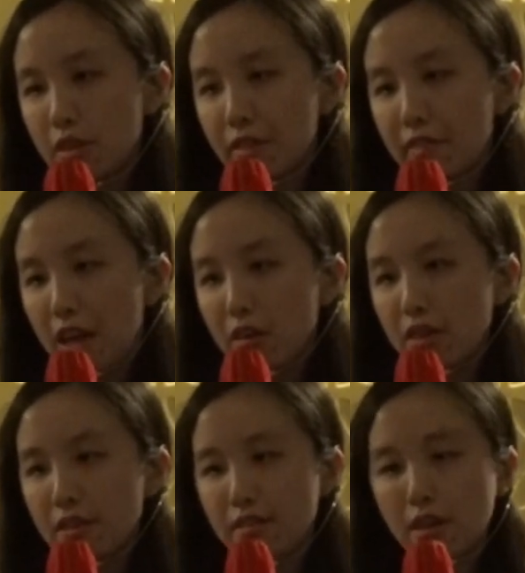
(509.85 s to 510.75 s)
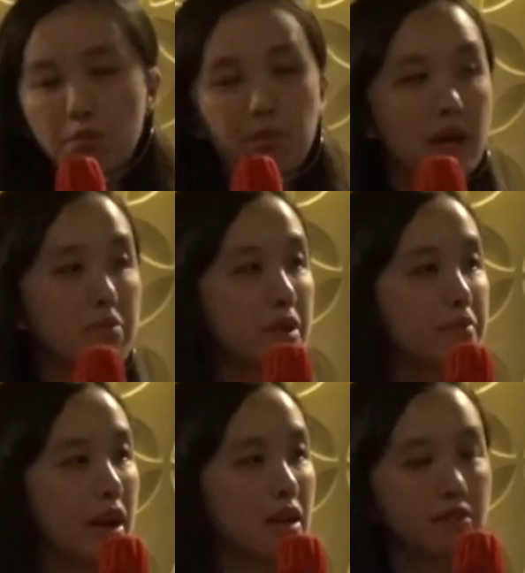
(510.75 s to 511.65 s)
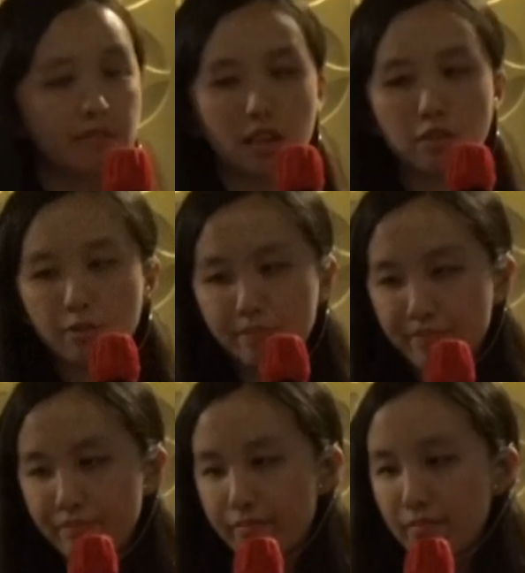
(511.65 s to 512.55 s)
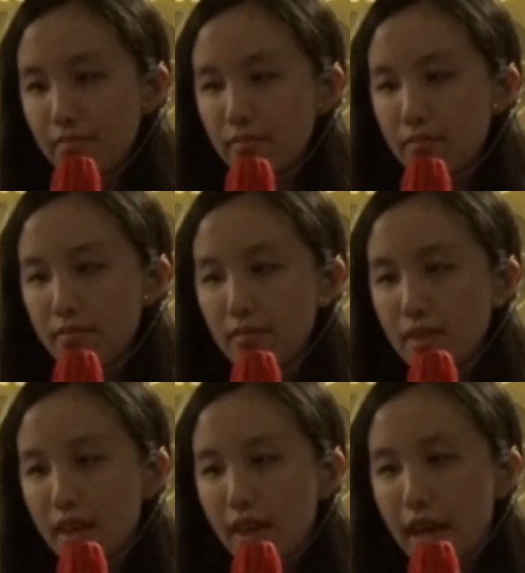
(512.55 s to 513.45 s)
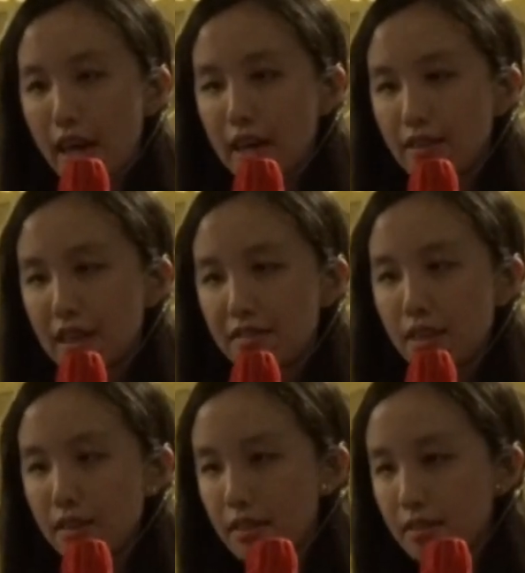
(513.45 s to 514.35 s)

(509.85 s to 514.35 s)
The value is the primary palette value, and that's it.